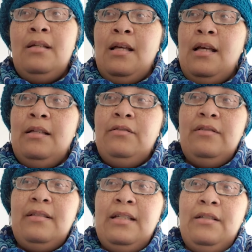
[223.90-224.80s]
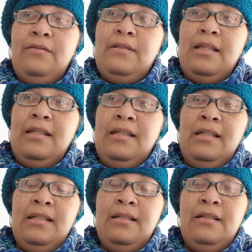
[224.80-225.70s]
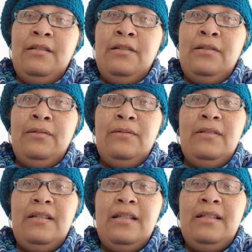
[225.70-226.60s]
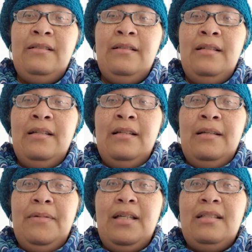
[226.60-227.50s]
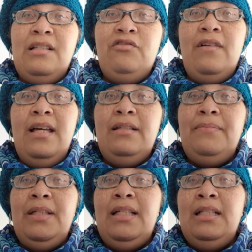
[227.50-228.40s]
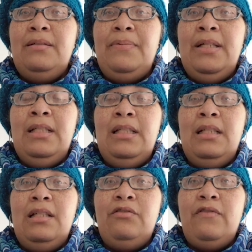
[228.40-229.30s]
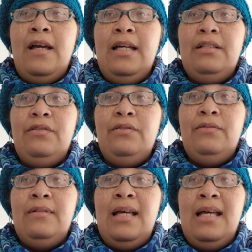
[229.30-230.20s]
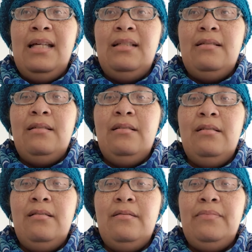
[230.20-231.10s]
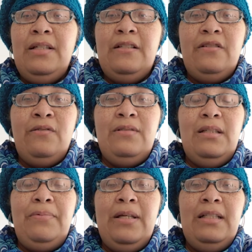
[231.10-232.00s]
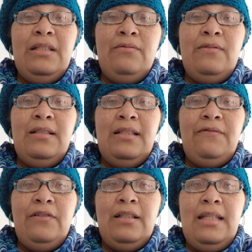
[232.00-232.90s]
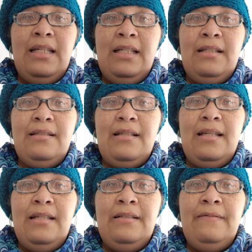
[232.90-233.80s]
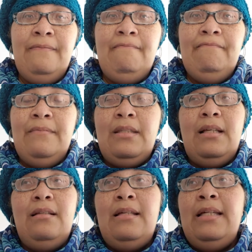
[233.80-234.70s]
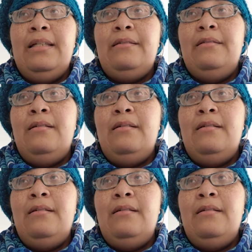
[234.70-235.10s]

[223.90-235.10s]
I just said, okay, and because I try to be independent, I try to not be so dependent on different things. And like,